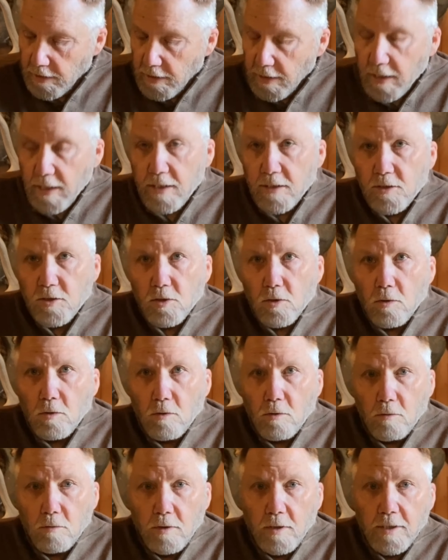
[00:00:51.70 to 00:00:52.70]
And
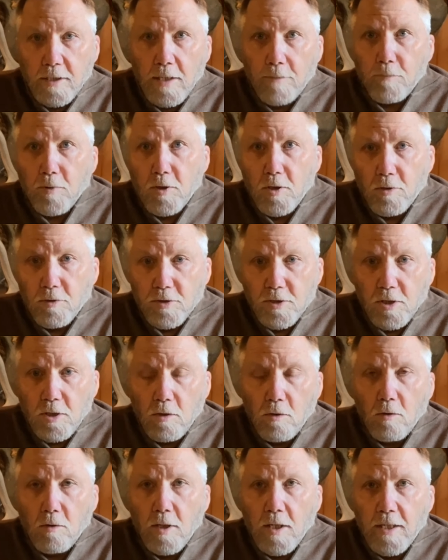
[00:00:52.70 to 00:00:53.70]
so a couple of years
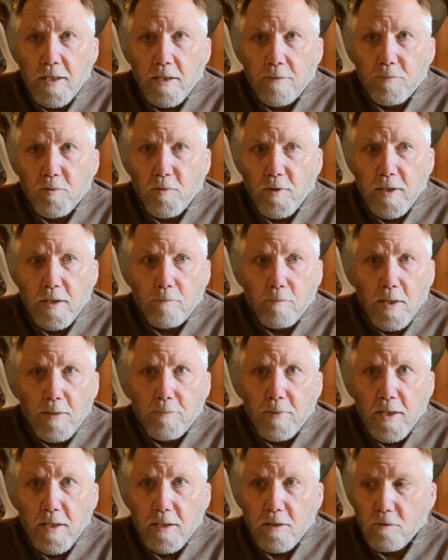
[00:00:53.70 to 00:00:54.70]
ago I upgraded my
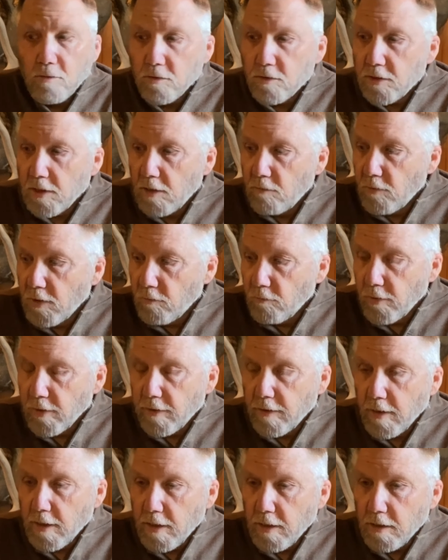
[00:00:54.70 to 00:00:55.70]
binos. I went
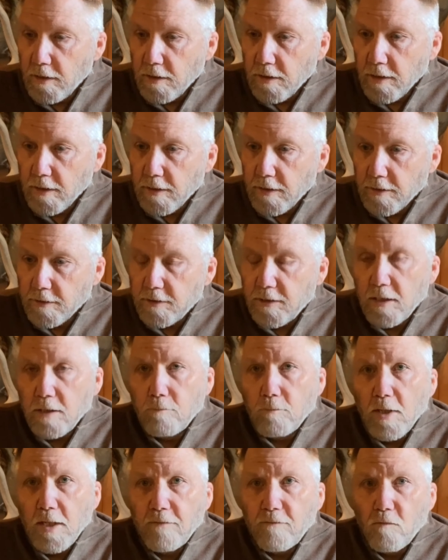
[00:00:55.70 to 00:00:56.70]
with a 10
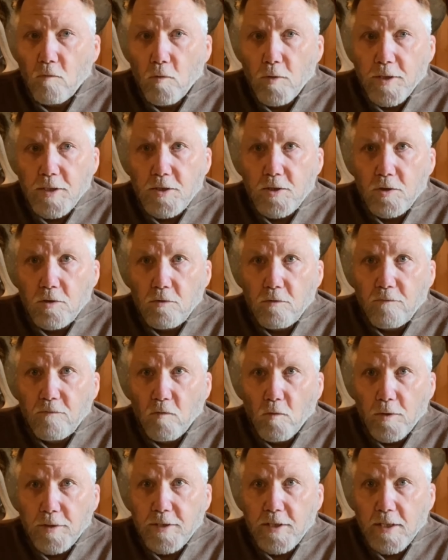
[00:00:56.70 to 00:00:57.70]
by 42
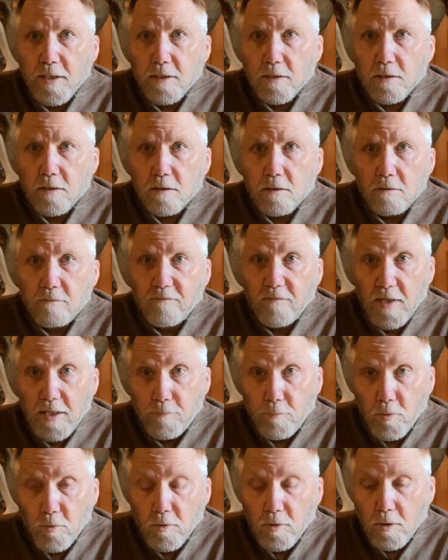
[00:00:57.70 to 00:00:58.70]
Vortex
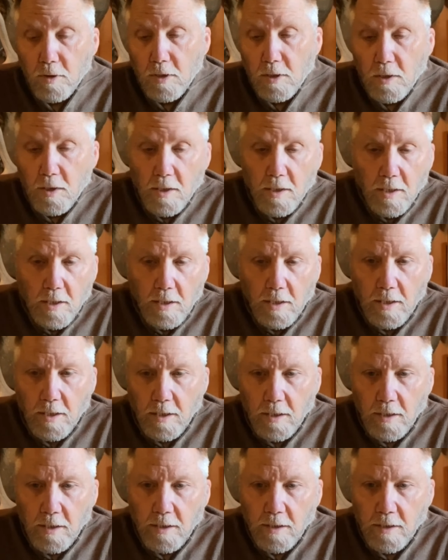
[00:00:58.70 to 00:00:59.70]
Viper
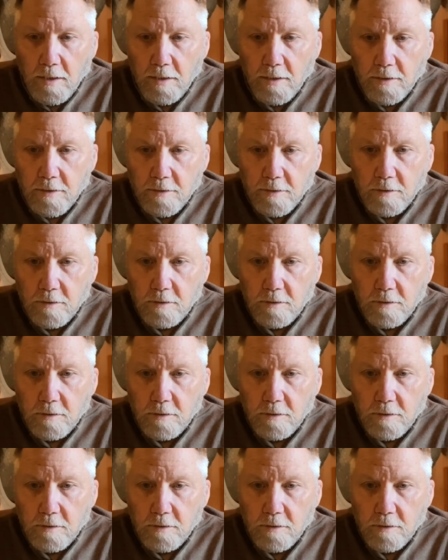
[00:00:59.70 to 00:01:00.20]
and